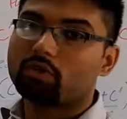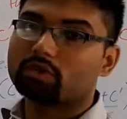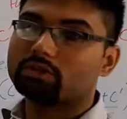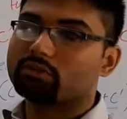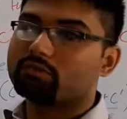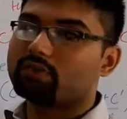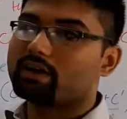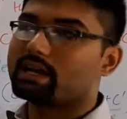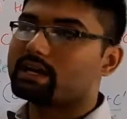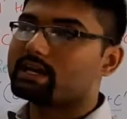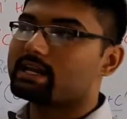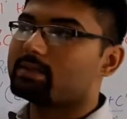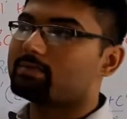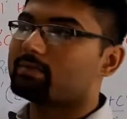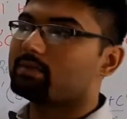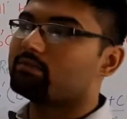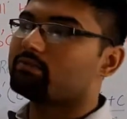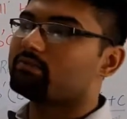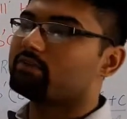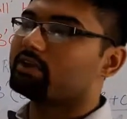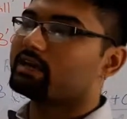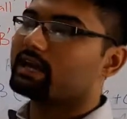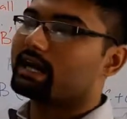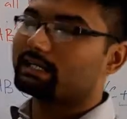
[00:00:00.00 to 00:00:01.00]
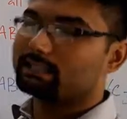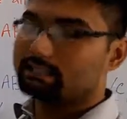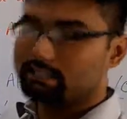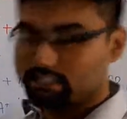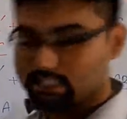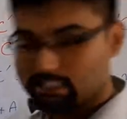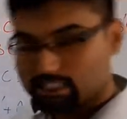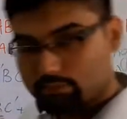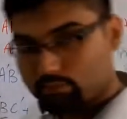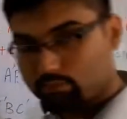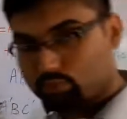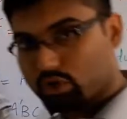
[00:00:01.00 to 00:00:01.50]
for the variable, we write it
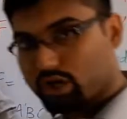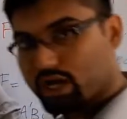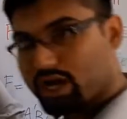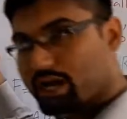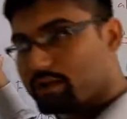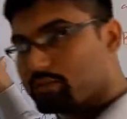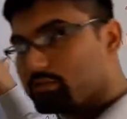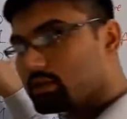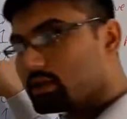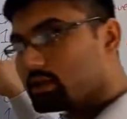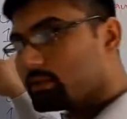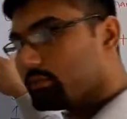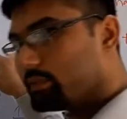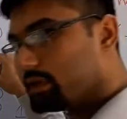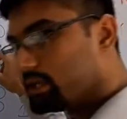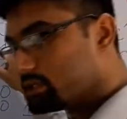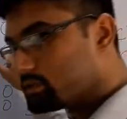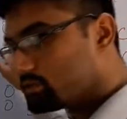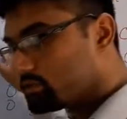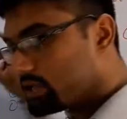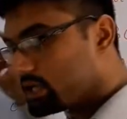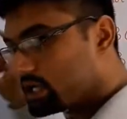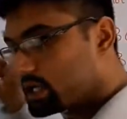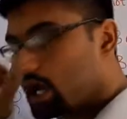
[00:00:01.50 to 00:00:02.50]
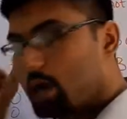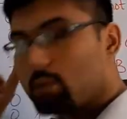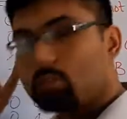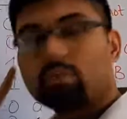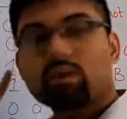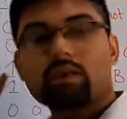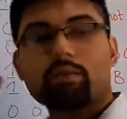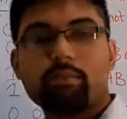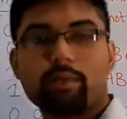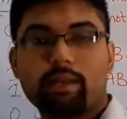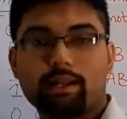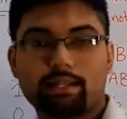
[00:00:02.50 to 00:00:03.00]
as a prime, means we
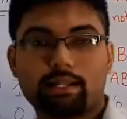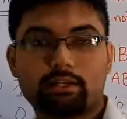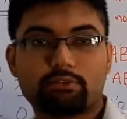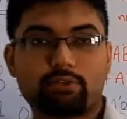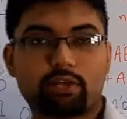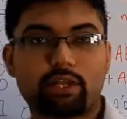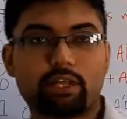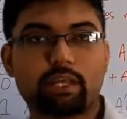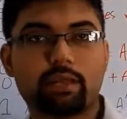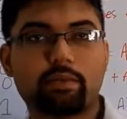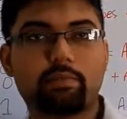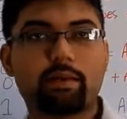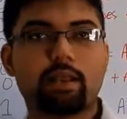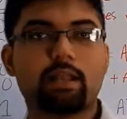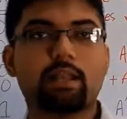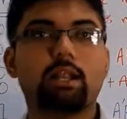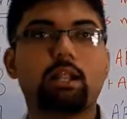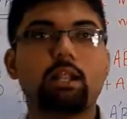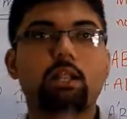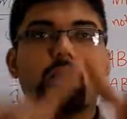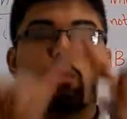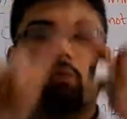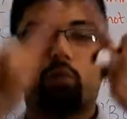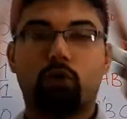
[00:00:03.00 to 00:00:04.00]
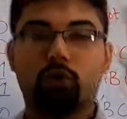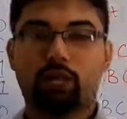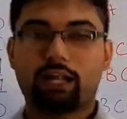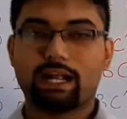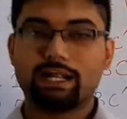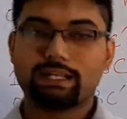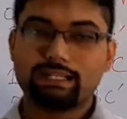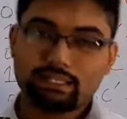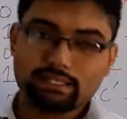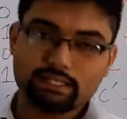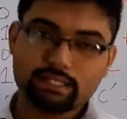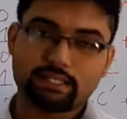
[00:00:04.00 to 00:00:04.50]
complement that variable. We
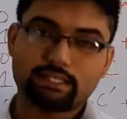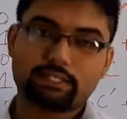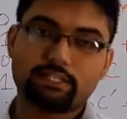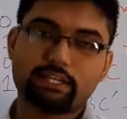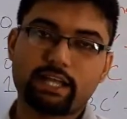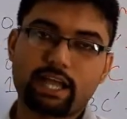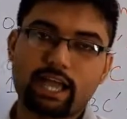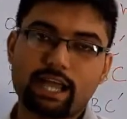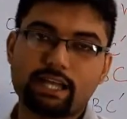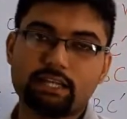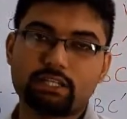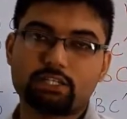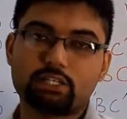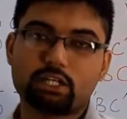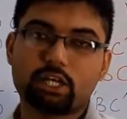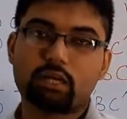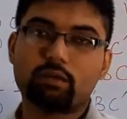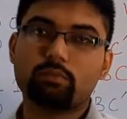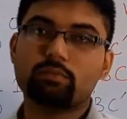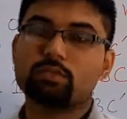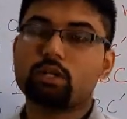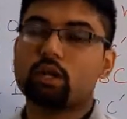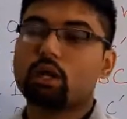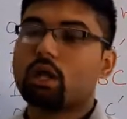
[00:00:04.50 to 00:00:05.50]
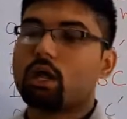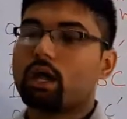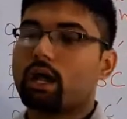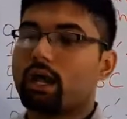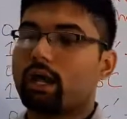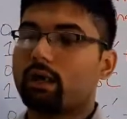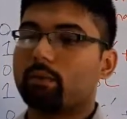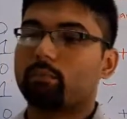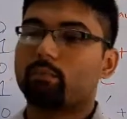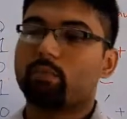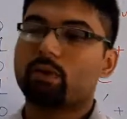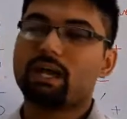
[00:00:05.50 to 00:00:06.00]
write this as an AND terms
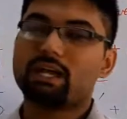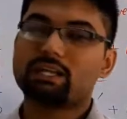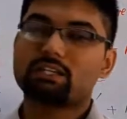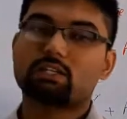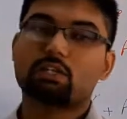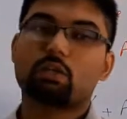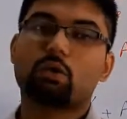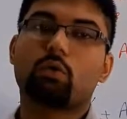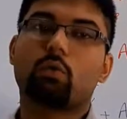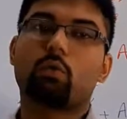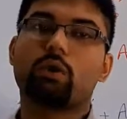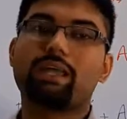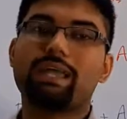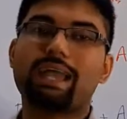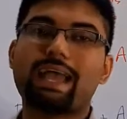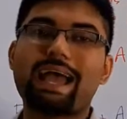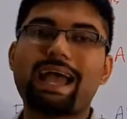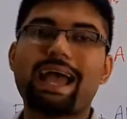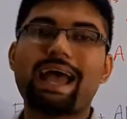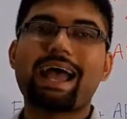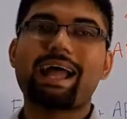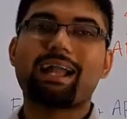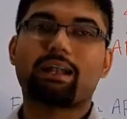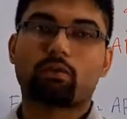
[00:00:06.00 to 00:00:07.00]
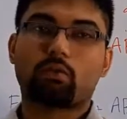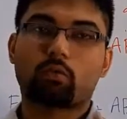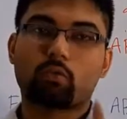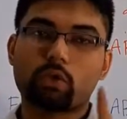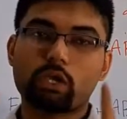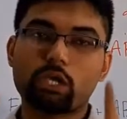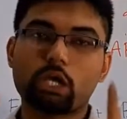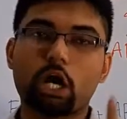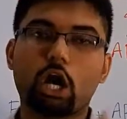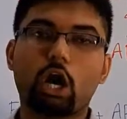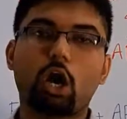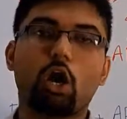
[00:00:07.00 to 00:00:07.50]
and plus we add,
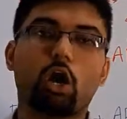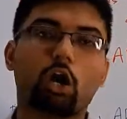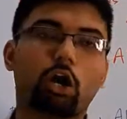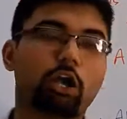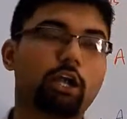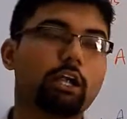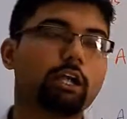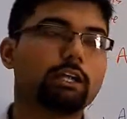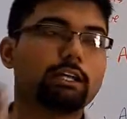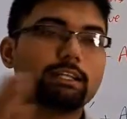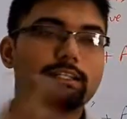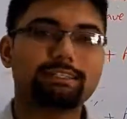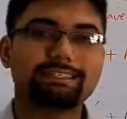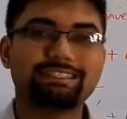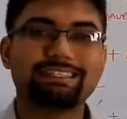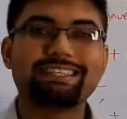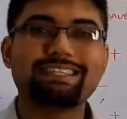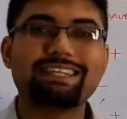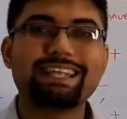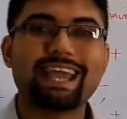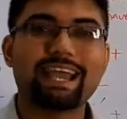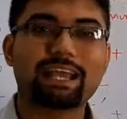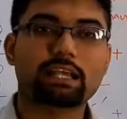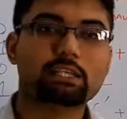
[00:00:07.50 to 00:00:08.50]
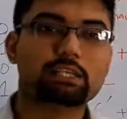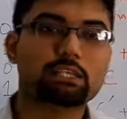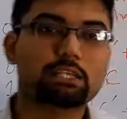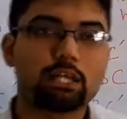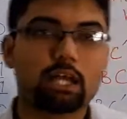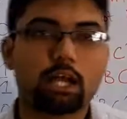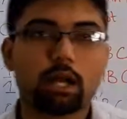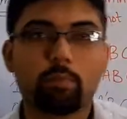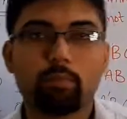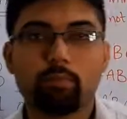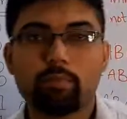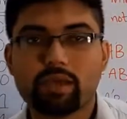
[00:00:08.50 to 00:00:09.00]
we OR the next
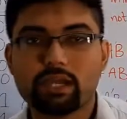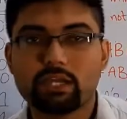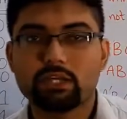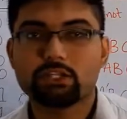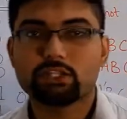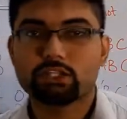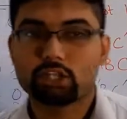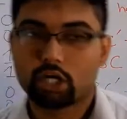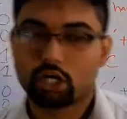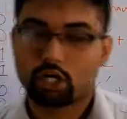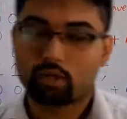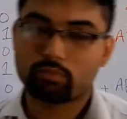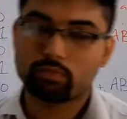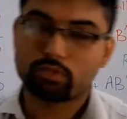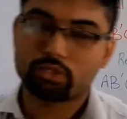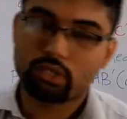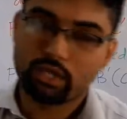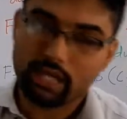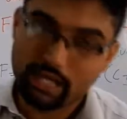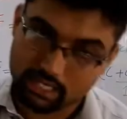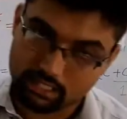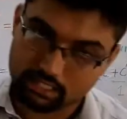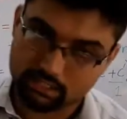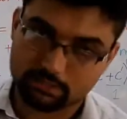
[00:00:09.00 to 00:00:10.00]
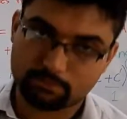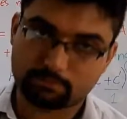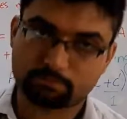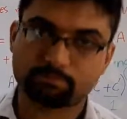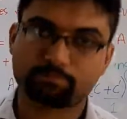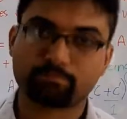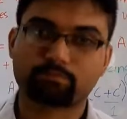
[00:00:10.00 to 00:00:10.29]
min term to it.